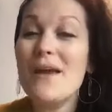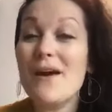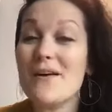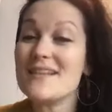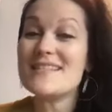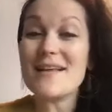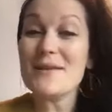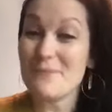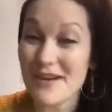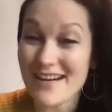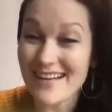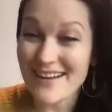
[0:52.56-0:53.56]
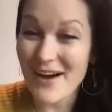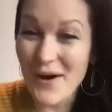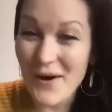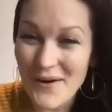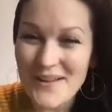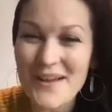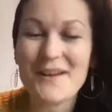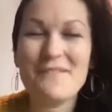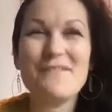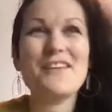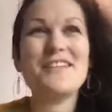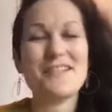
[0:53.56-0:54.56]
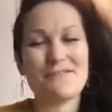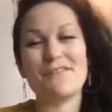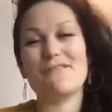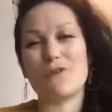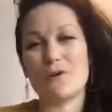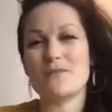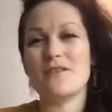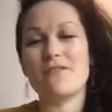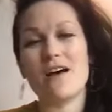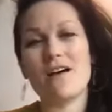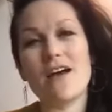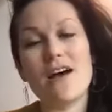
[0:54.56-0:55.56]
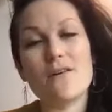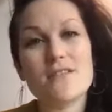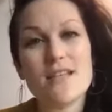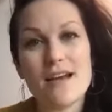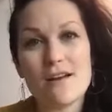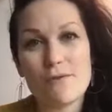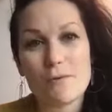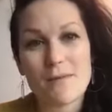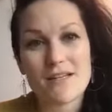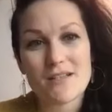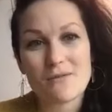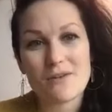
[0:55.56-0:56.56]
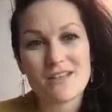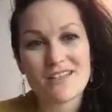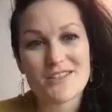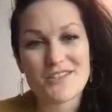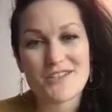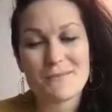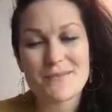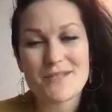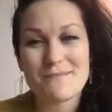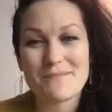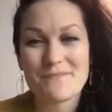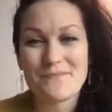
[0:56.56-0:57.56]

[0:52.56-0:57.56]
we are celebrating all of the different forms of love outside of romantic relationships